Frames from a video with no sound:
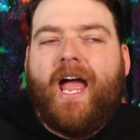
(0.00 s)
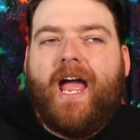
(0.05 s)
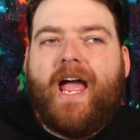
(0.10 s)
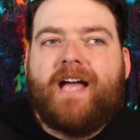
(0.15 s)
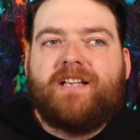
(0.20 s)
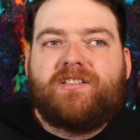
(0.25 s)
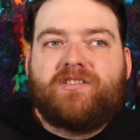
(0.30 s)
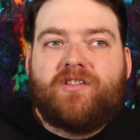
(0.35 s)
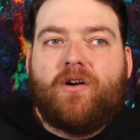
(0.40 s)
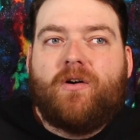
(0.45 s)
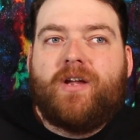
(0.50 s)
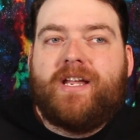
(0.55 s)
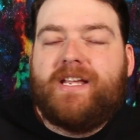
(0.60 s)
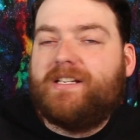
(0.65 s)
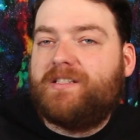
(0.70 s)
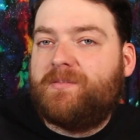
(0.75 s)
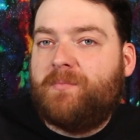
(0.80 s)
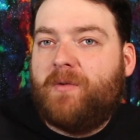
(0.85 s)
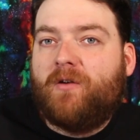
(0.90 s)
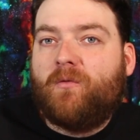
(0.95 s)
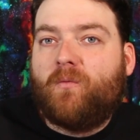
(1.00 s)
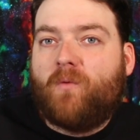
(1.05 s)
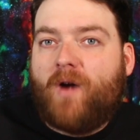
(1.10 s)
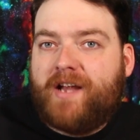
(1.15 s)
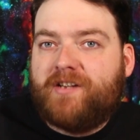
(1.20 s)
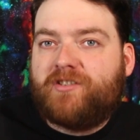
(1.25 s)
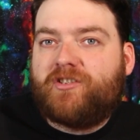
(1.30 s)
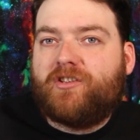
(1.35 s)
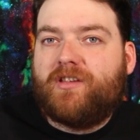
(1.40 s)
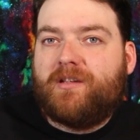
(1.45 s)
as though he has been
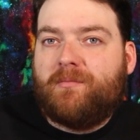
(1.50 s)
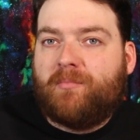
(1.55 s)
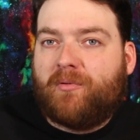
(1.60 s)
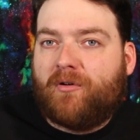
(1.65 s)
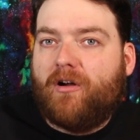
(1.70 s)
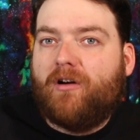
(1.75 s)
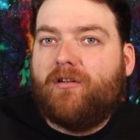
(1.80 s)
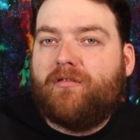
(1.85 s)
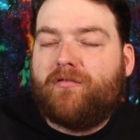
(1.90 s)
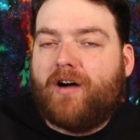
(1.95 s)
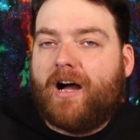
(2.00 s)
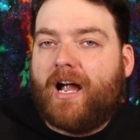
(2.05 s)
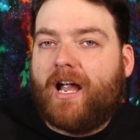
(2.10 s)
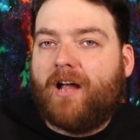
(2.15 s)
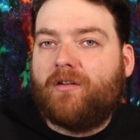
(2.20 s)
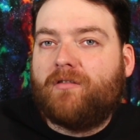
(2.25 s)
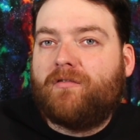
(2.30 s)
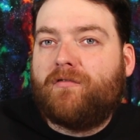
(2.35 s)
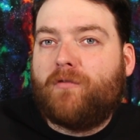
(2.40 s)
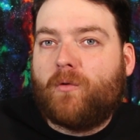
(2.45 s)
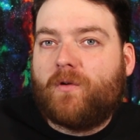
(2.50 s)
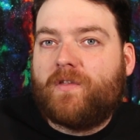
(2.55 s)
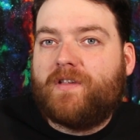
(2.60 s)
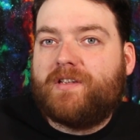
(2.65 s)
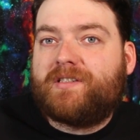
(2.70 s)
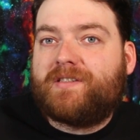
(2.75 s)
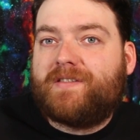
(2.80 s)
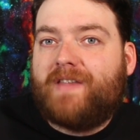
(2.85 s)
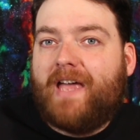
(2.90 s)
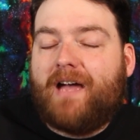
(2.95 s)
racially profiled for
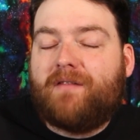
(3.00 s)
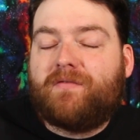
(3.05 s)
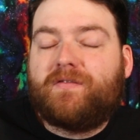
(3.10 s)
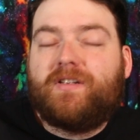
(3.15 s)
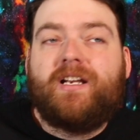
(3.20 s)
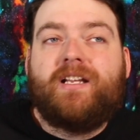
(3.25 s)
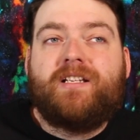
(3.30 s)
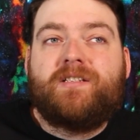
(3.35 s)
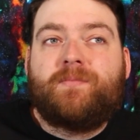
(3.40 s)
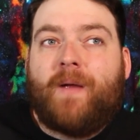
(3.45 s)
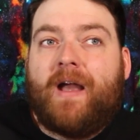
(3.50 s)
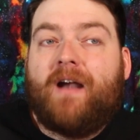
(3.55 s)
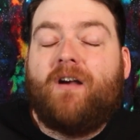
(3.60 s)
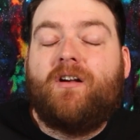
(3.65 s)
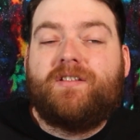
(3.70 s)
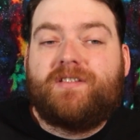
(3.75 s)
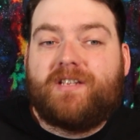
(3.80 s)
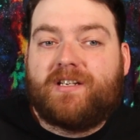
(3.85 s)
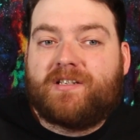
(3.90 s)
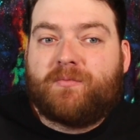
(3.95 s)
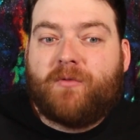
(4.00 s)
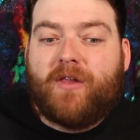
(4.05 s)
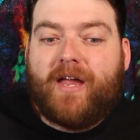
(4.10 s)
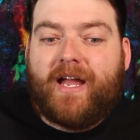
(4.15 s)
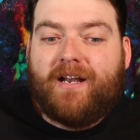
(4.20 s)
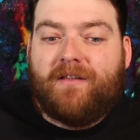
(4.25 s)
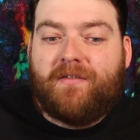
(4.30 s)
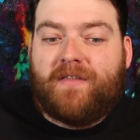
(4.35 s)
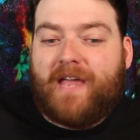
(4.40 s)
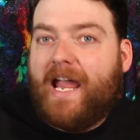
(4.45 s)
this theft, and his parents
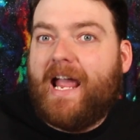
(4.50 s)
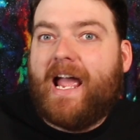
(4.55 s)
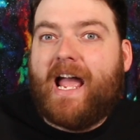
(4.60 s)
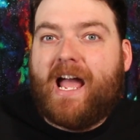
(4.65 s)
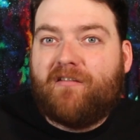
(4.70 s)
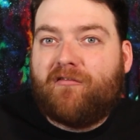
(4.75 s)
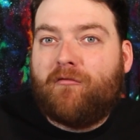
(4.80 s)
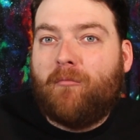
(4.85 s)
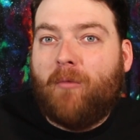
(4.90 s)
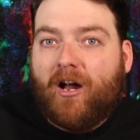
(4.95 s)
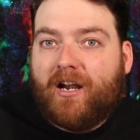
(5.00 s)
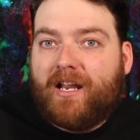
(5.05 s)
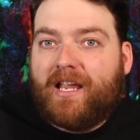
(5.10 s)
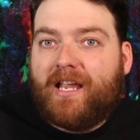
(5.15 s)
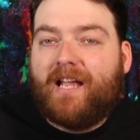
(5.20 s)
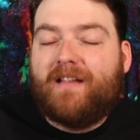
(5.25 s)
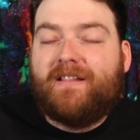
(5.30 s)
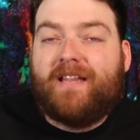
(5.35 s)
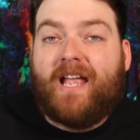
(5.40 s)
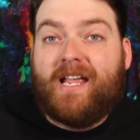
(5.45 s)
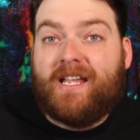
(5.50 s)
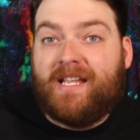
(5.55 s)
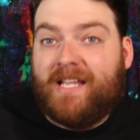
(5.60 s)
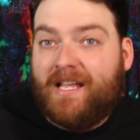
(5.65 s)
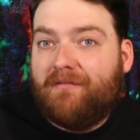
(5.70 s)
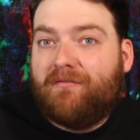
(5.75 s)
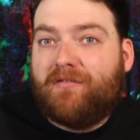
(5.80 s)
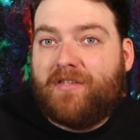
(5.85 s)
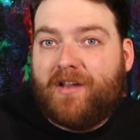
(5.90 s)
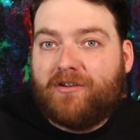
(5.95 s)
explain they have money, and they
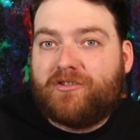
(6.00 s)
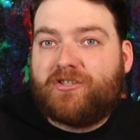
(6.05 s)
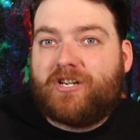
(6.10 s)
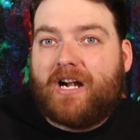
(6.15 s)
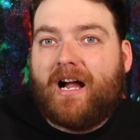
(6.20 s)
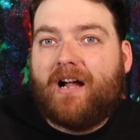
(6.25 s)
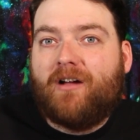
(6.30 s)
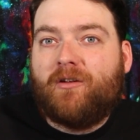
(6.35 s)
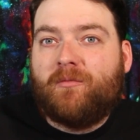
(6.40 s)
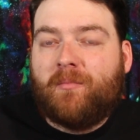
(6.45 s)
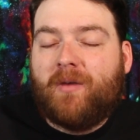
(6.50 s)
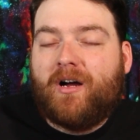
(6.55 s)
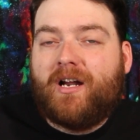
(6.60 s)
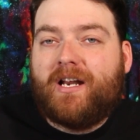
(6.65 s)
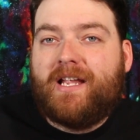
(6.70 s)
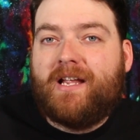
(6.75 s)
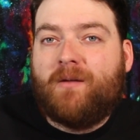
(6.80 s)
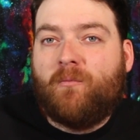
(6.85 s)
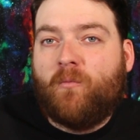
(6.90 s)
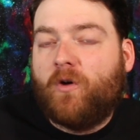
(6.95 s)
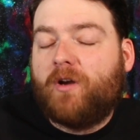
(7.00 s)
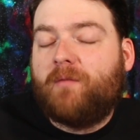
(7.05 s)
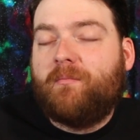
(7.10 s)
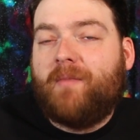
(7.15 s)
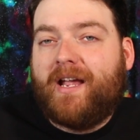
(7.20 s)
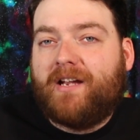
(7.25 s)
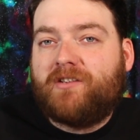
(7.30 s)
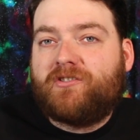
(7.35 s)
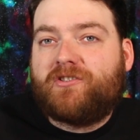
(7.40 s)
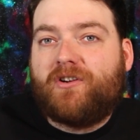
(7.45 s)
give their child money and want to
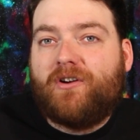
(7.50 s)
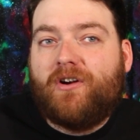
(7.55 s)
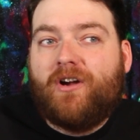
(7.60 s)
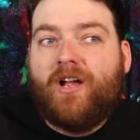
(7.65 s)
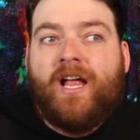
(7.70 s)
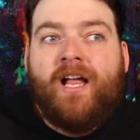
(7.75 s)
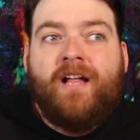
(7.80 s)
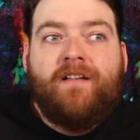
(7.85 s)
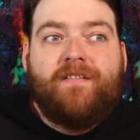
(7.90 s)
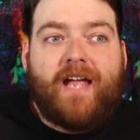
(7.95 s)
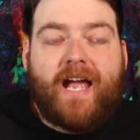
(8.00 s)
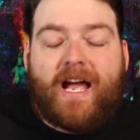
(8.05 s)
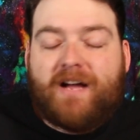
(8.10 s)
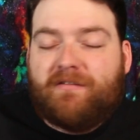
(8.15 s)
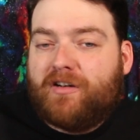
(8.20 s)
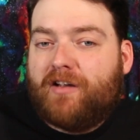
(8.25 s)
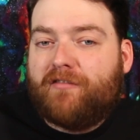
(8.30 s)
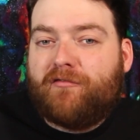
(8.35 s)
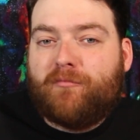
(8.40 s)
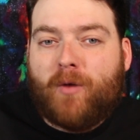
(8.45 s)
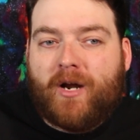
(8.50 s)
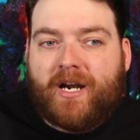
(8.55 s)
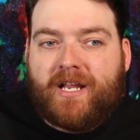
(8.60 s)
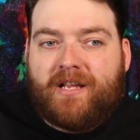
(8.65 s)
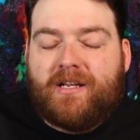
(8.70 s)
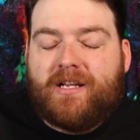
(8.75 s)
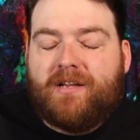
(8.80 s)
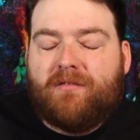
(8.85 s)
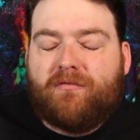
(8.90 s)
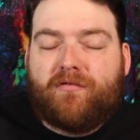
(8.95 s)
make sure they have enough
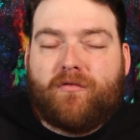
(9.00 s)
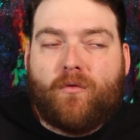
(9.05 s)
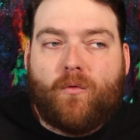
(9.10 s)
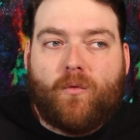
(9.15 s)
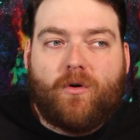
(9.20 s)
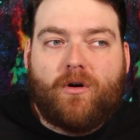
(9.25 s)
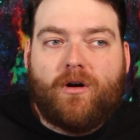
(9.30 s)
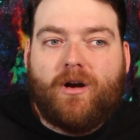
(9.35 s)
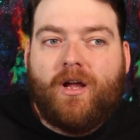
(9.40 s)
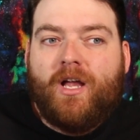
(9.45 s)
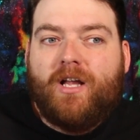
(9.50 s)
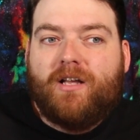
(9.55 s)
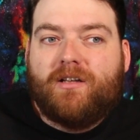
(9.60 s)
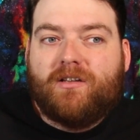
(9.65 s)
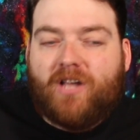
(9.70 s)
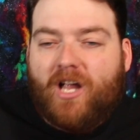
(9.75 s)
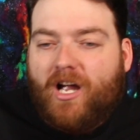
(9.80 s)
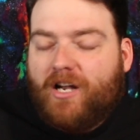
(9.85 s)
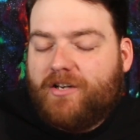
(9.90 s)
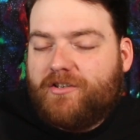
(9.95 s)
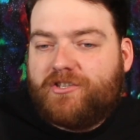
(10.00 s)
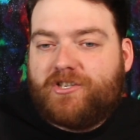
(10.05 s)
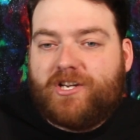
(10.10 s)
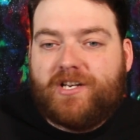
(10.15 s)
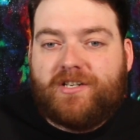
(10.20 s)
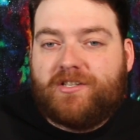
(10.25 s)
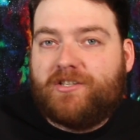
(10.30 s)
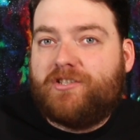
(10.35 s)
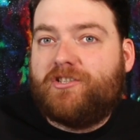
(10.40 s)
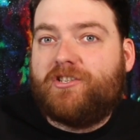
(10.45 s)
money for lunch
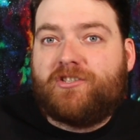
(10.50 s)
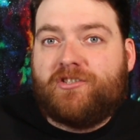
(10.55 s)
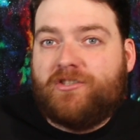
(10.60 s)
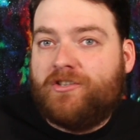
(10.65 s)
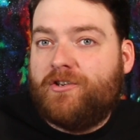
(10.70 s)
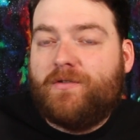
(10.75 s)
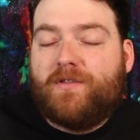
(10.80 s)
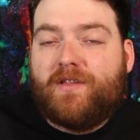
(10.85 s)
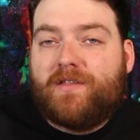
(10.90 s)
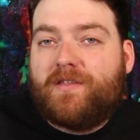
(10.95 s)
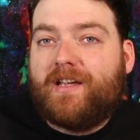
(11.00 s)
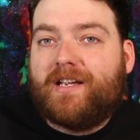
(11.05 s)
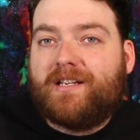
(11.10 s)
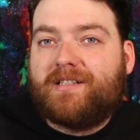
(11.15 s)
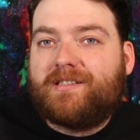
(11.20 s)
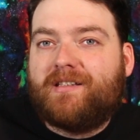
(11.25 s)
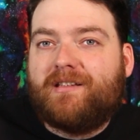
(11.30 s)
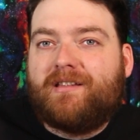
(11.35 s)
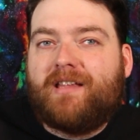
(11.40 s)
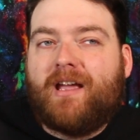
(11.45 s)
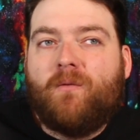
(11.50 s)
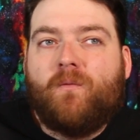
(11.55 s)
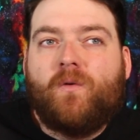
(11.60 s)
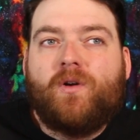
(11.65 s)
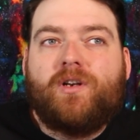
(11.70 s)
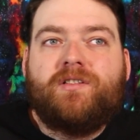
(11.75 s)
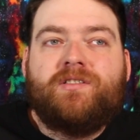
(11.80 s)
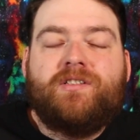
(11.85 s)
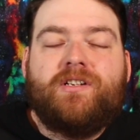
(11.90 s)
and to just do the things that they want to